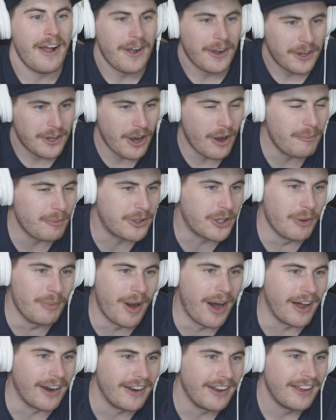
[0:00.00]
Come, come
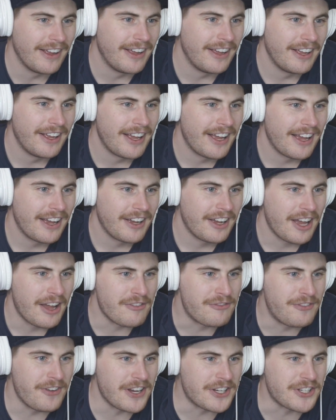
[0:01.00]
on.
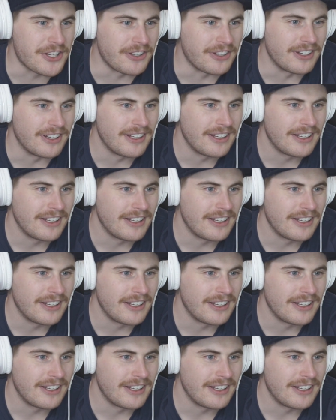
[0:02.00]
Official.